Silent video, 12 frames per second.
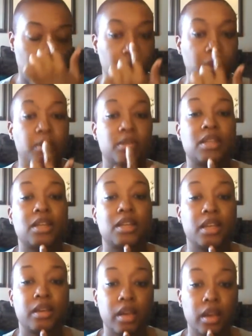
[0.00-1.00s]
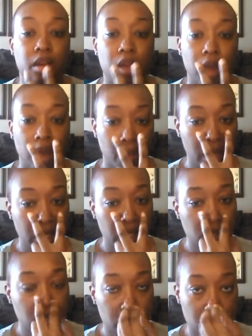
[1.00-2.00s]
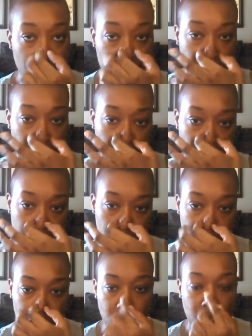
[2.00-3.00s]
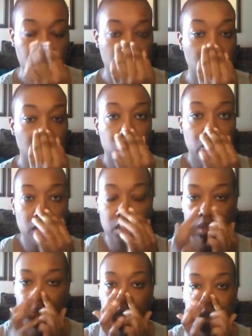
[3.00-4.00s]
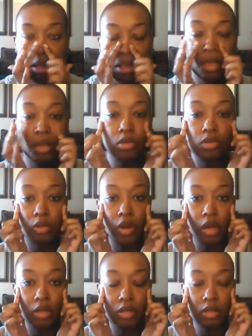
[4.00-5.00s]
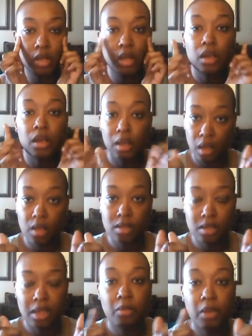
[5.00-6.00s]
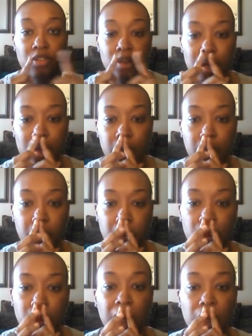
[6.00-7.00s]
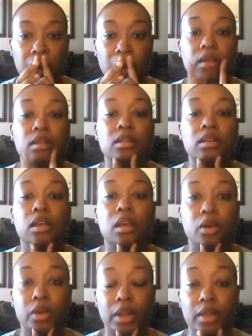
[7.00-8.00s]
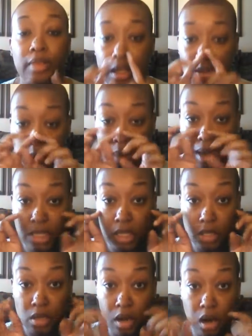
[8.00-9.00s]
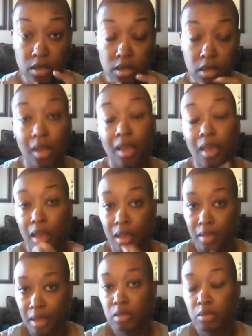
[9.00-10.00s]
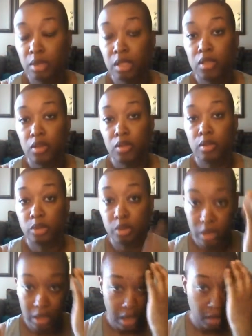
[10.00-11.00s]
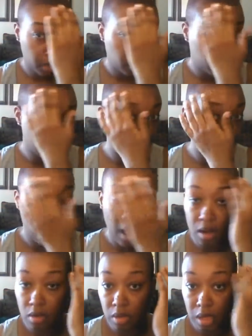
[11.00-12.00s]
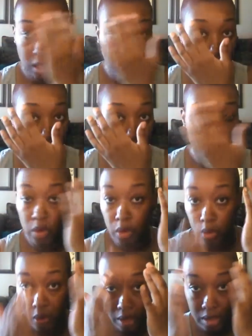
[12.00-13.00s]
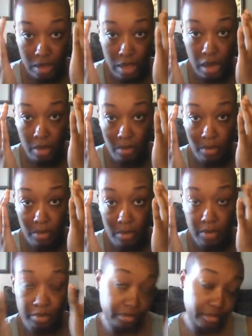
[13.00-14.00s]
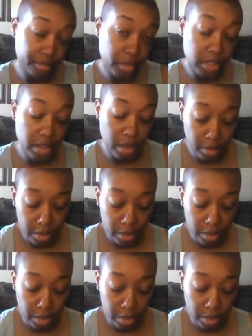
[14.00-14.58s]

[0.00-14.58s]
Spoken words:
like people say down here. My T-zone starts here, nose, cheeks, and goes across. And it's that way for a lot of people, here and go down. That's where my T starts, and that's completely normal. A lot of people, I know I don't get a lot of oil at the top. So